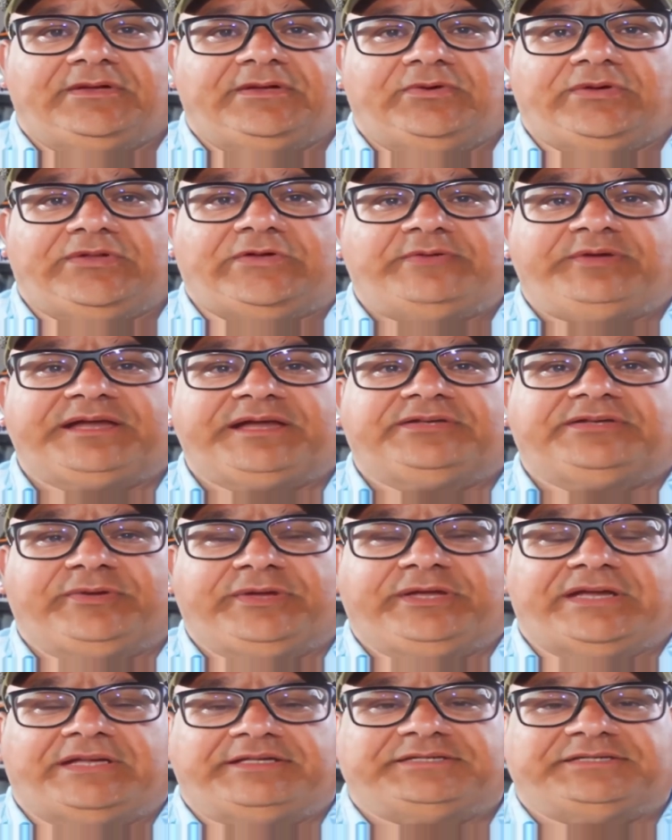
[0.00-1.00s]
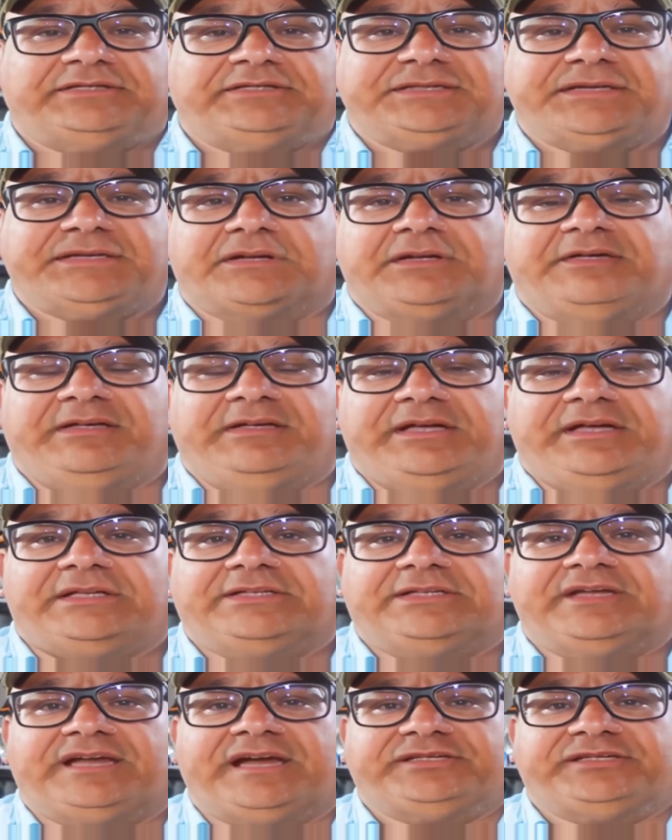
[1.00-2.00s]
With the right tweaks,
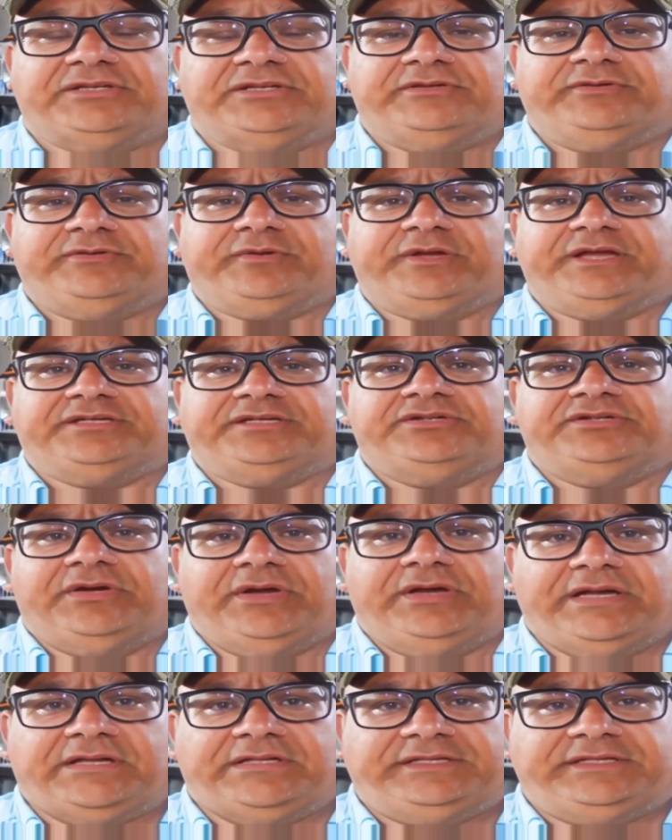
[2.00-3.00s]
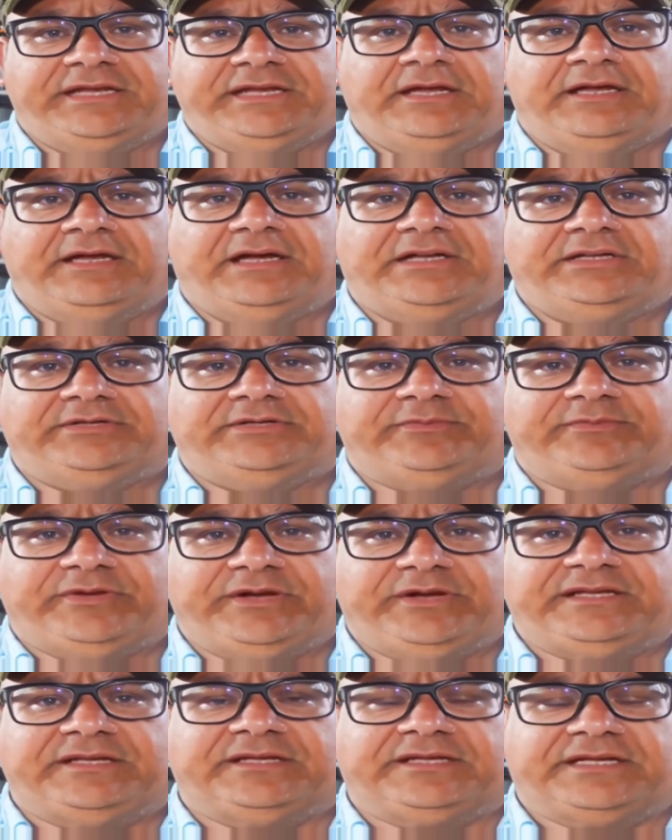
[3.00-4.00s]
it's not just a range toy, it's a
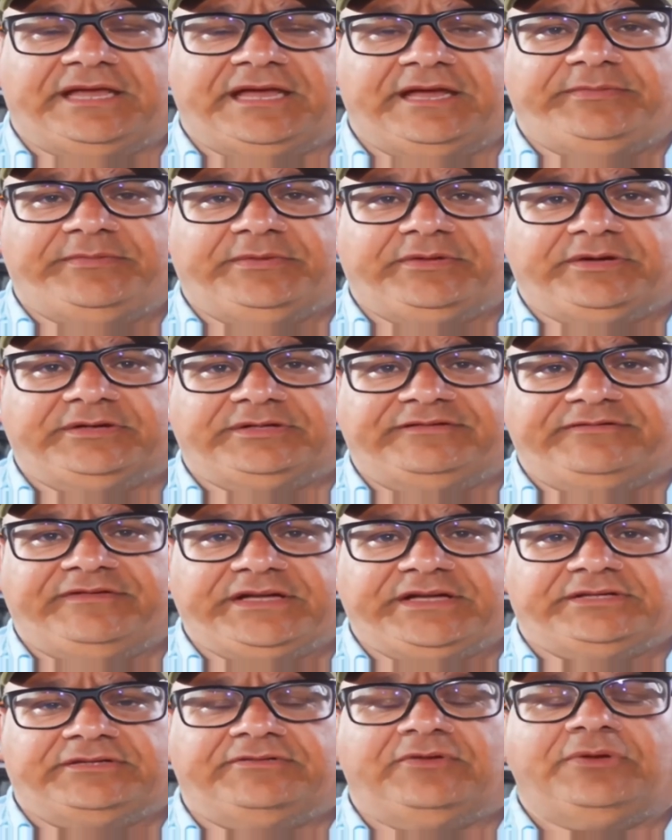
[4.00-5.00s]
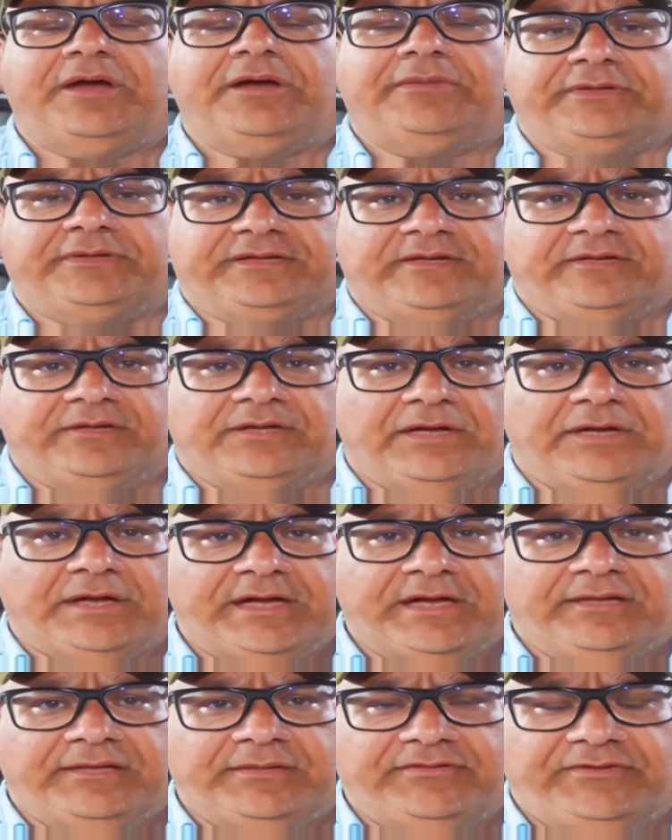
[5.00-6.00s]
supremely capable defensive
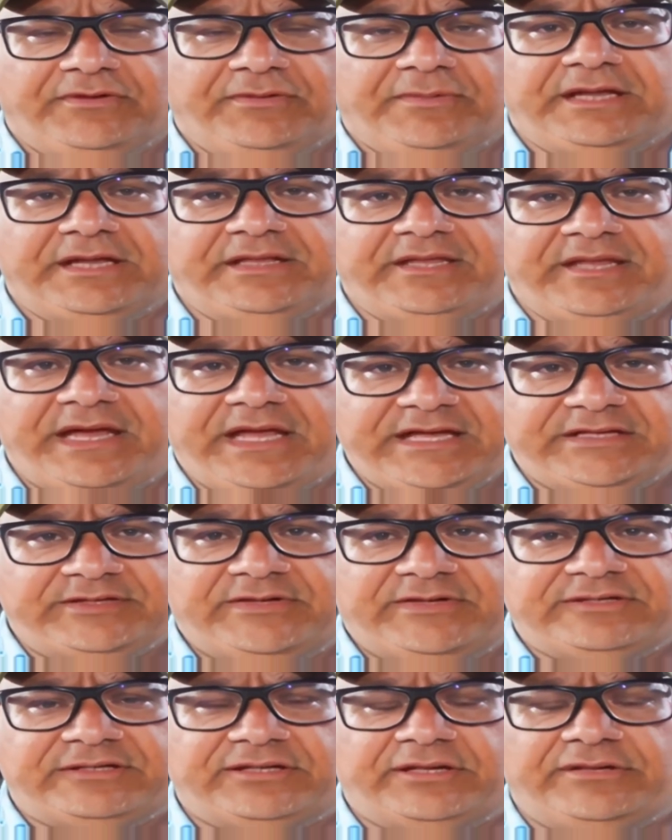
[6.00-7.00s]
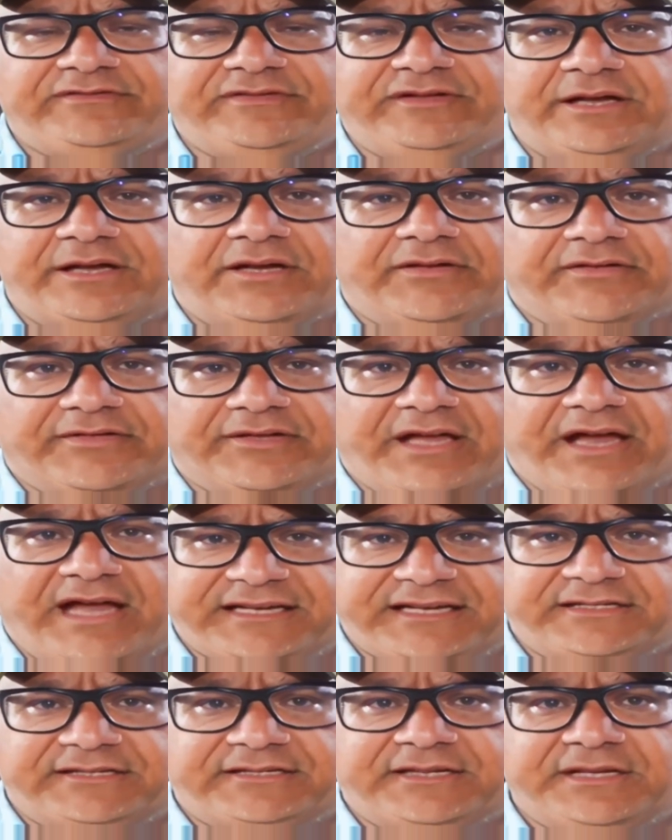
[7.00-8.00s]
weapon. For me, the answer is a definitive
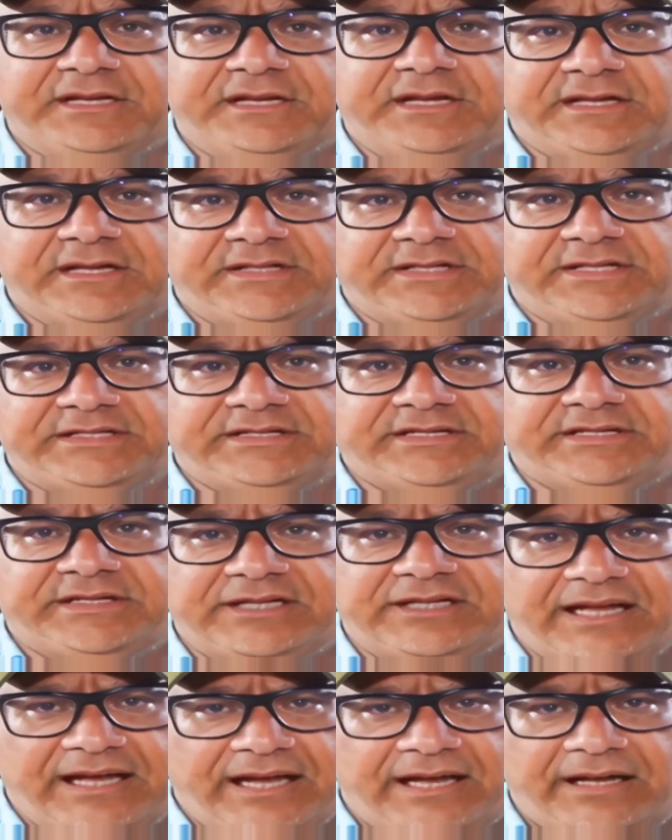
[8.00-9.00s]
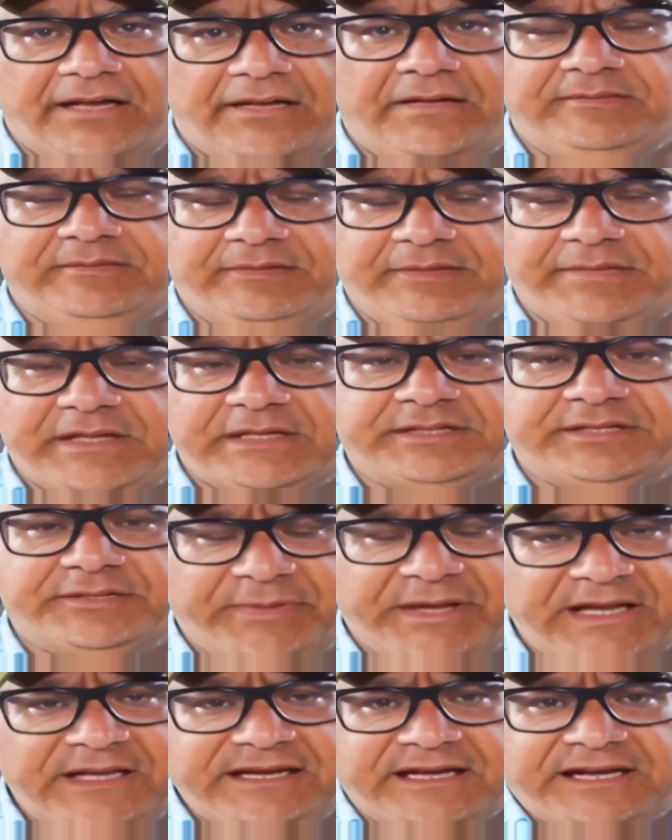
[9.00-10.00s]
yes. This is the king.
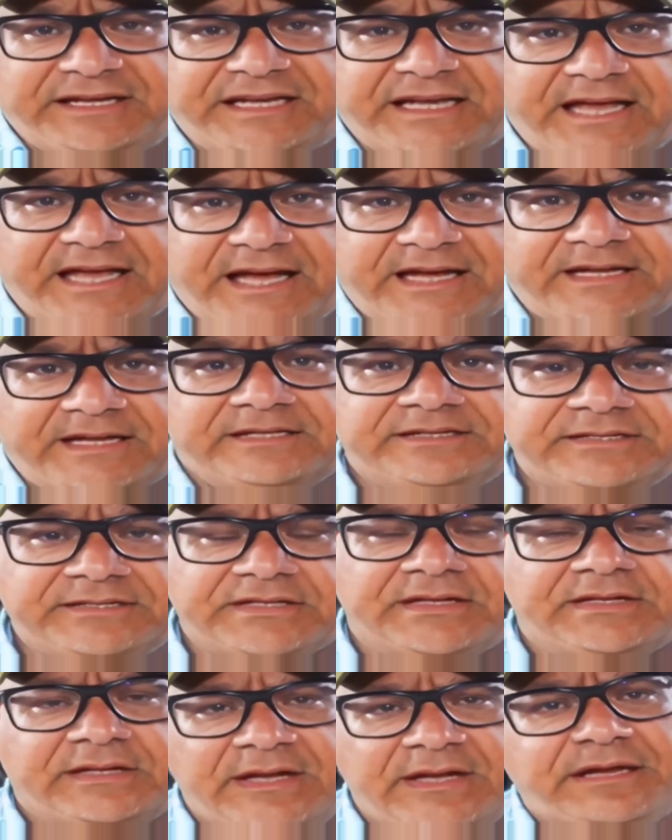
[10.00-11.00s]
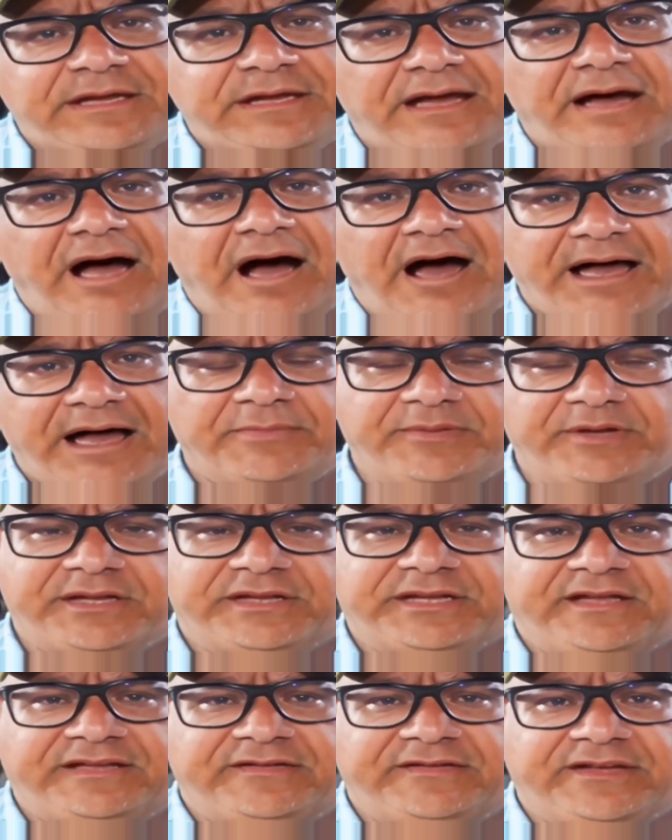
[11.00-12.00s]
Speaking of kings, I
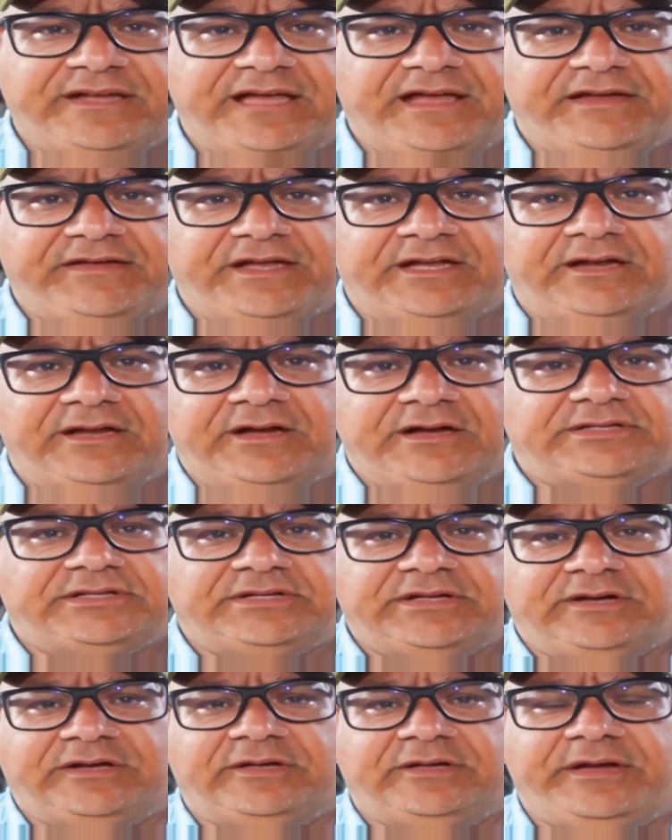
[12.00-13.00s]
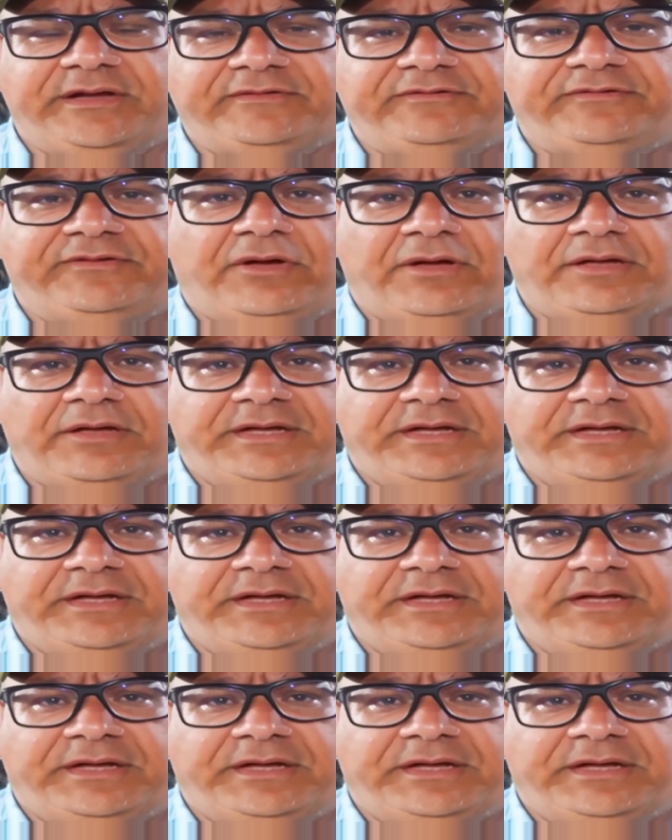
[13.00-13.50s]
believe in having an arsenal of